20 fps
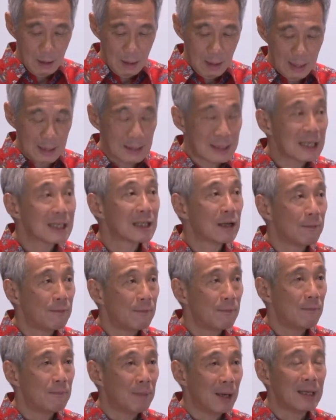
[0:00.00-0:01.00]

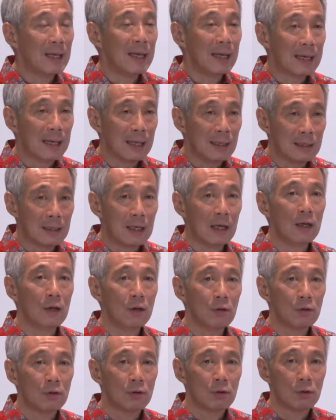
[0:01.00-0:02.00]
But he
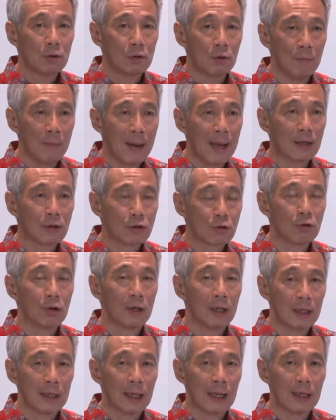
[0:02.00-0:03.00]
continued to make
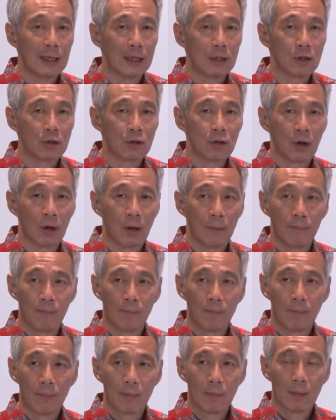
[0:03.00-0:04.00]
sure that his job
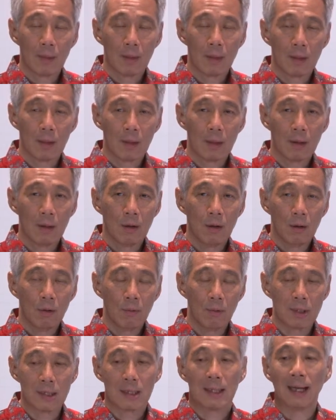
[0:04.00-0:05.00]

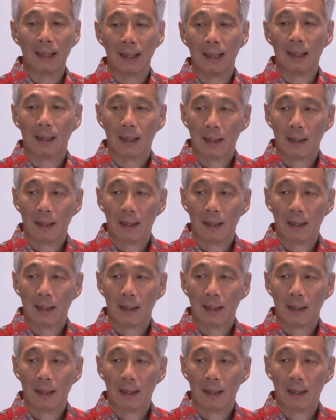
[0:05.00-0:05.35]
was done.